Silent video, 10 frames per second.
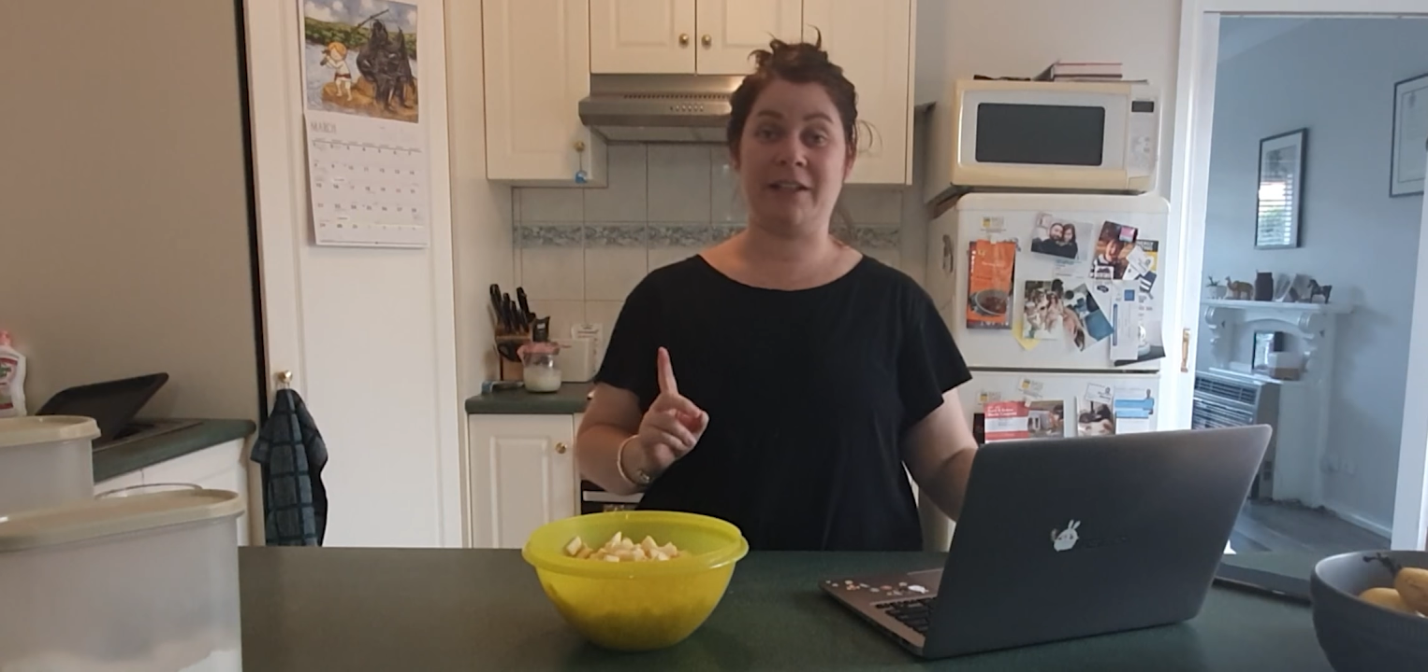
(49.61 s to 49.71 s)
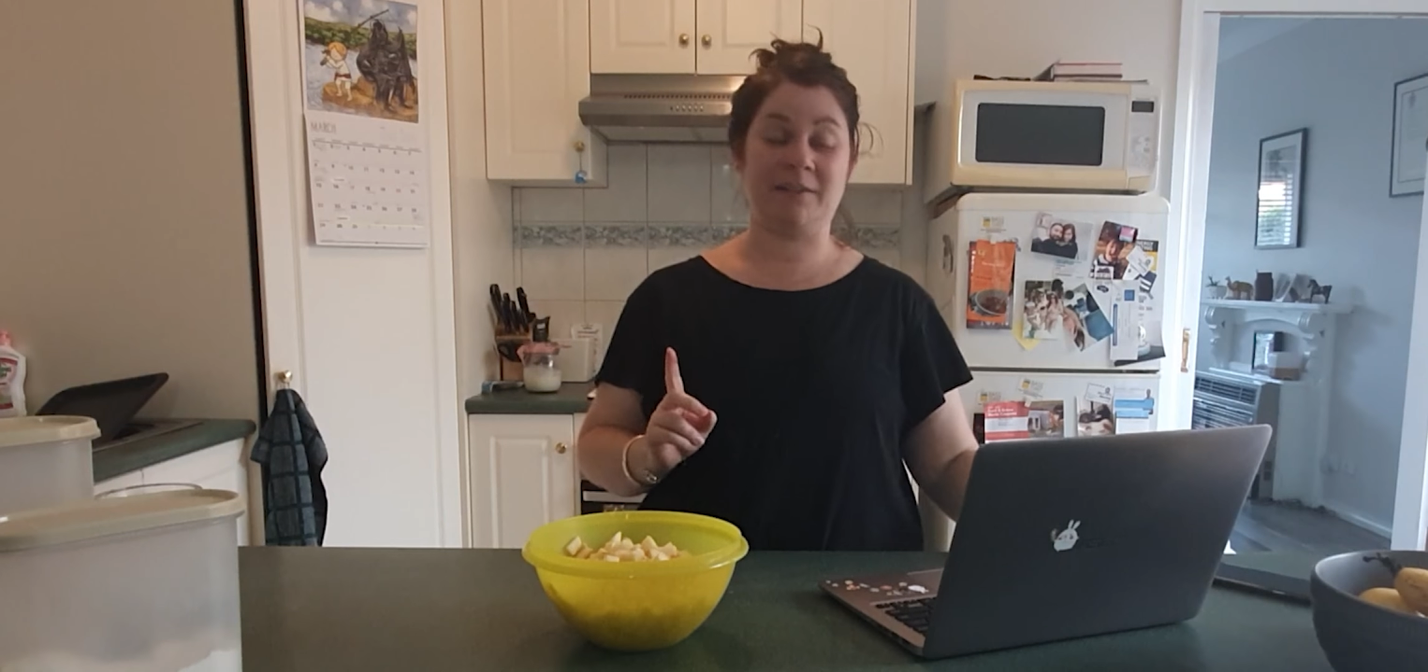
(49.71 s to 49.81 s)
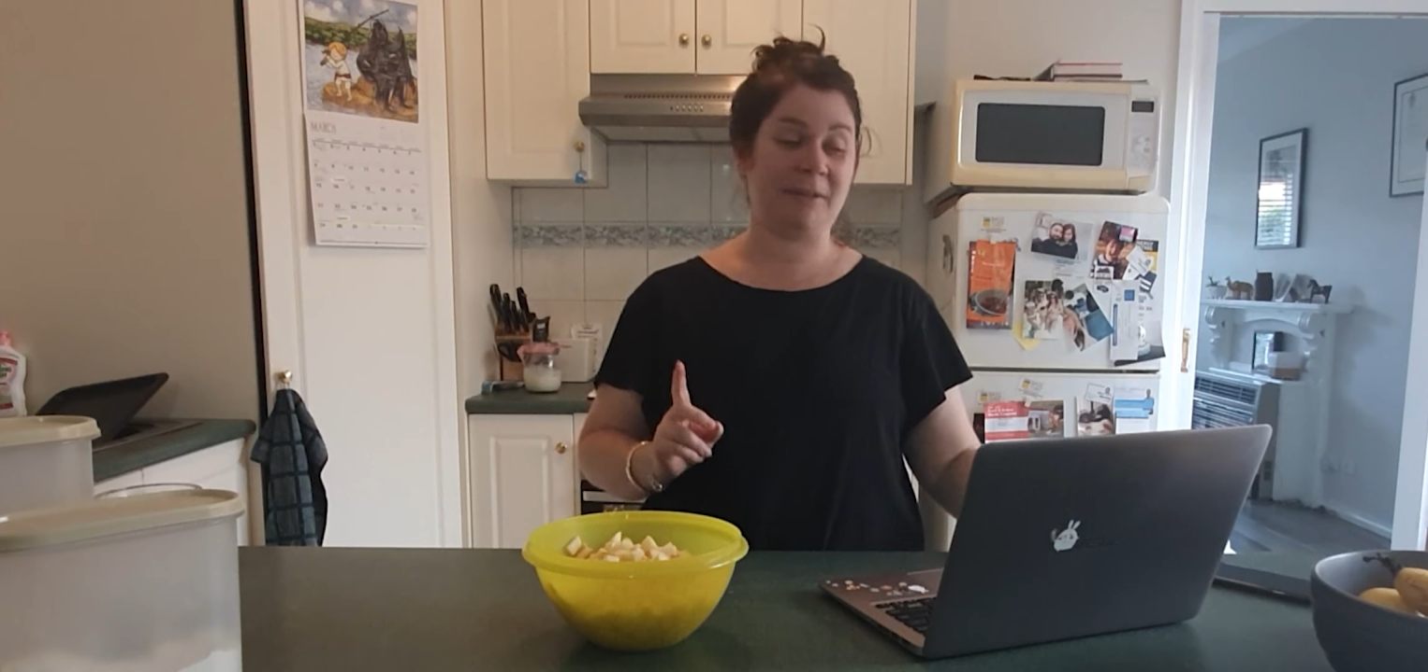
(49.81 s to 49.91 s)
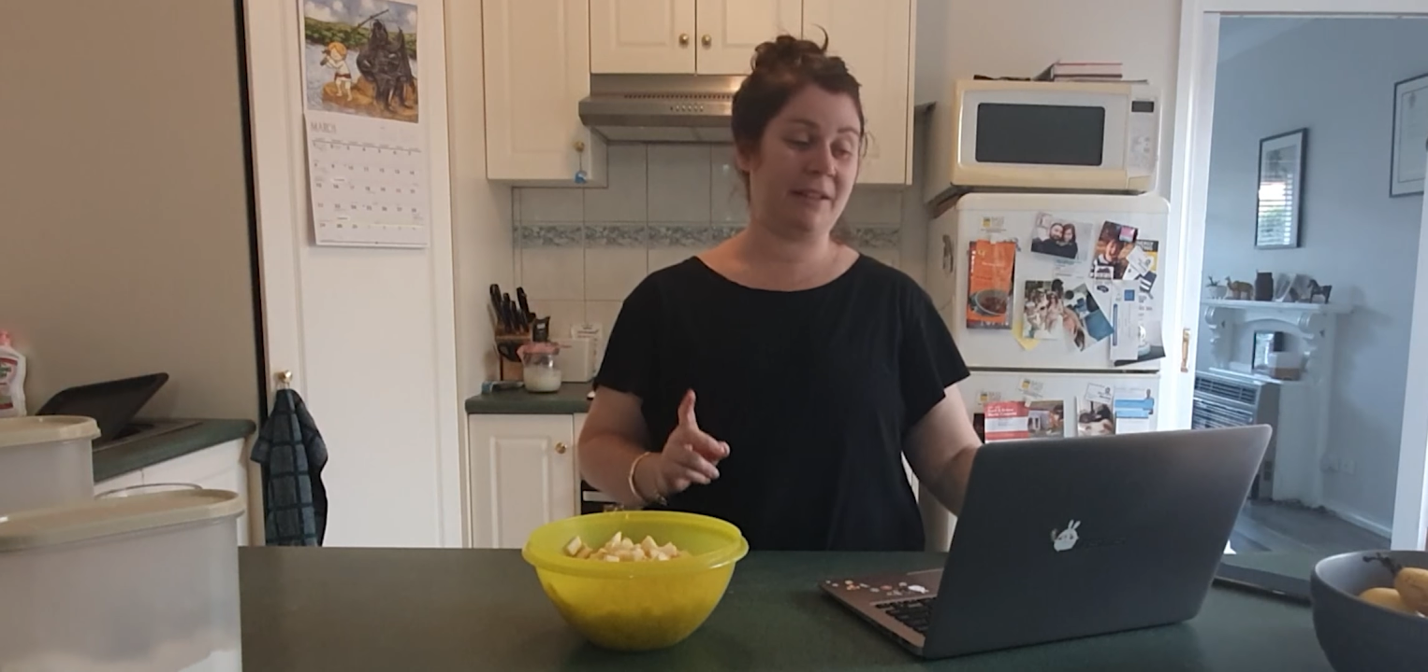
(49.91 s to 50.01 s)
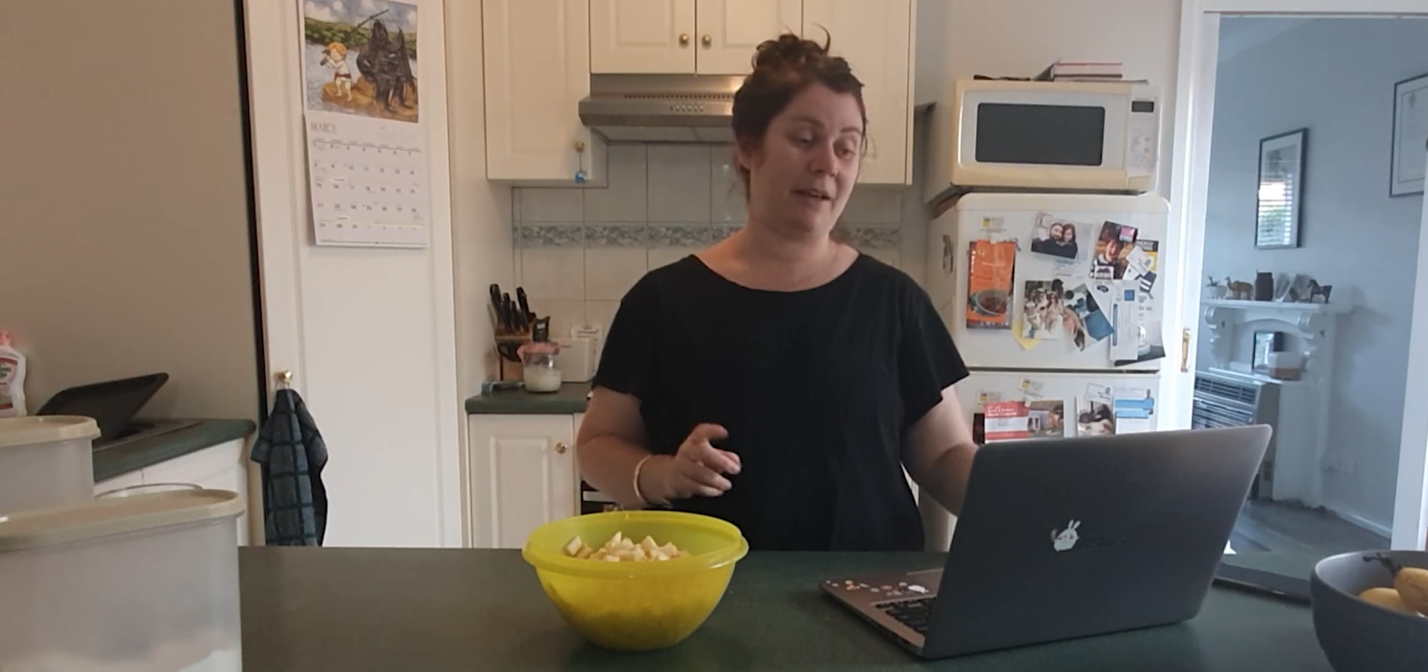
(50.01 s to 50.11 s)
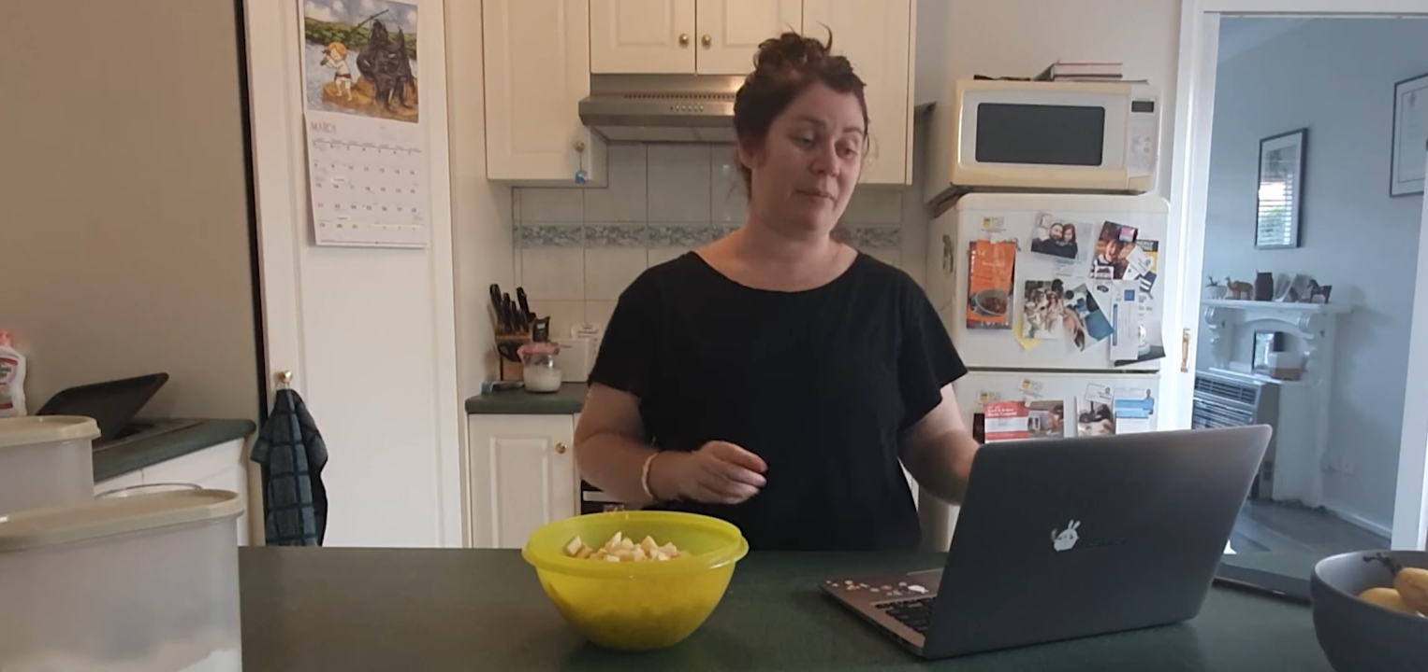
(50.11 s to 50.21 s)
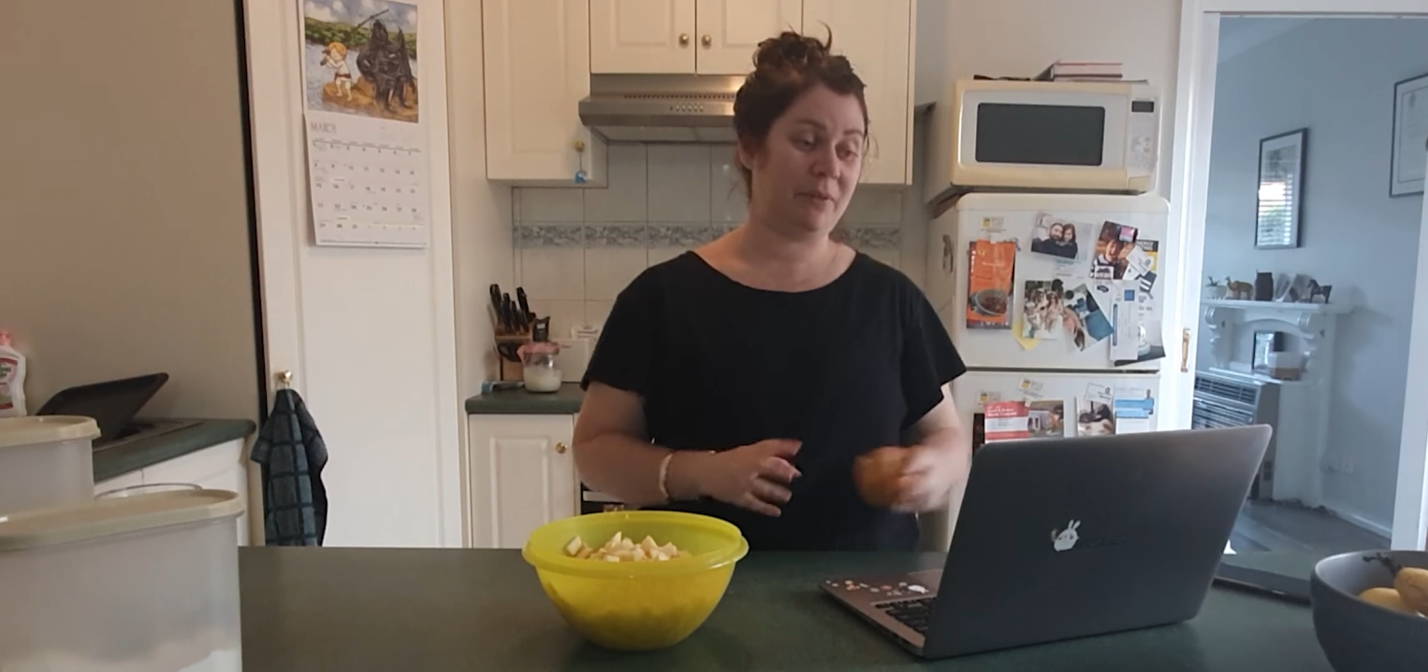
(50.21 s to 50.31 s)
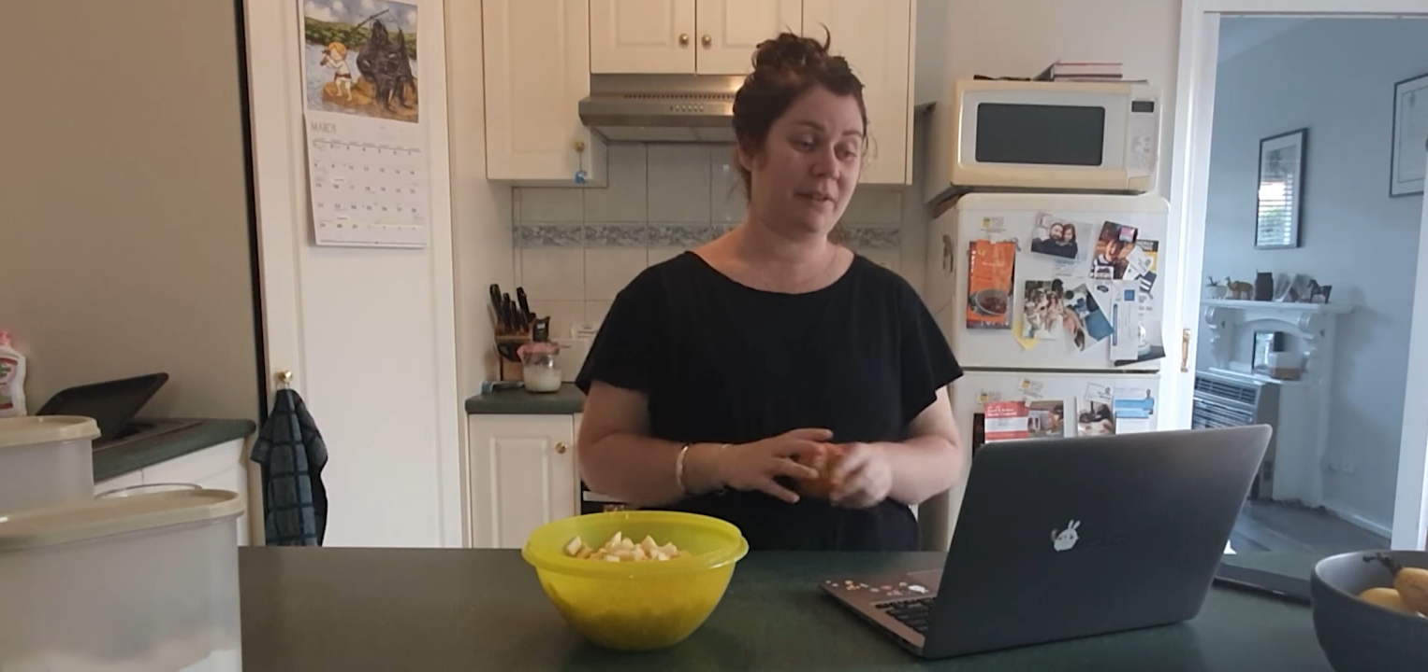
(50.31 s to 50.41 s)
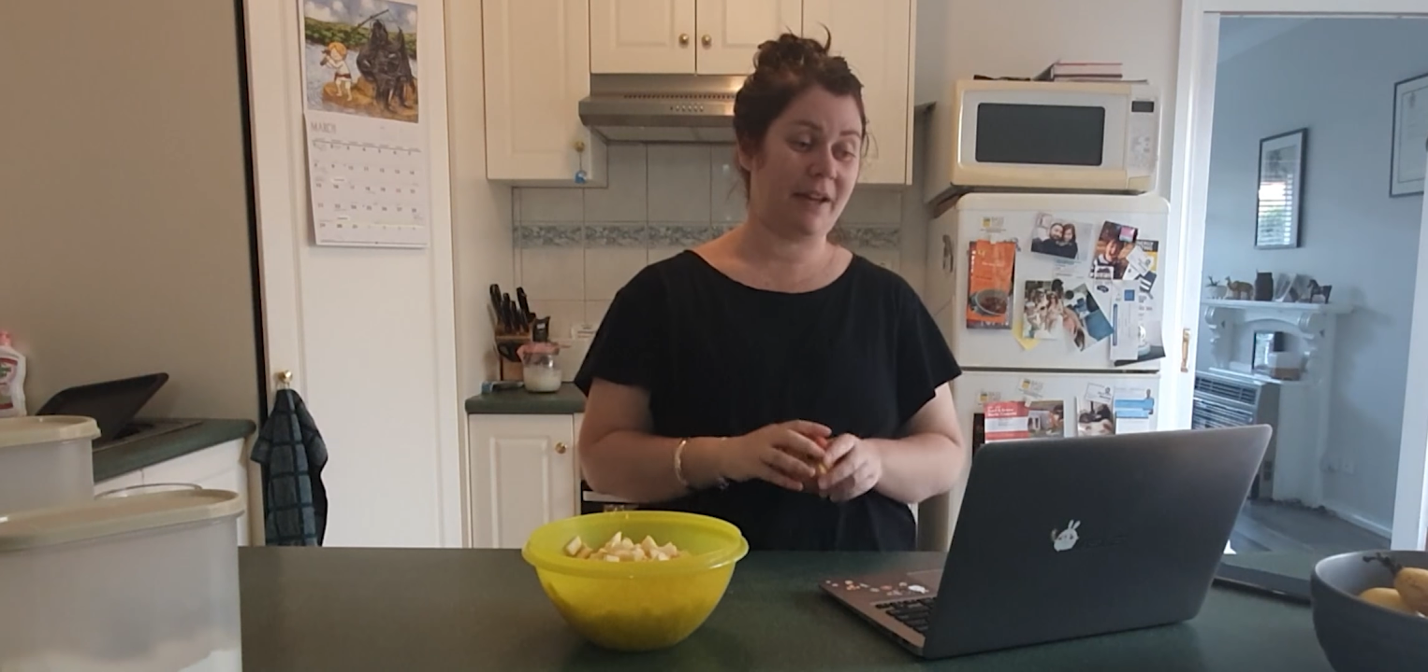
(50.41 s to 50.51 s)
Smith apples.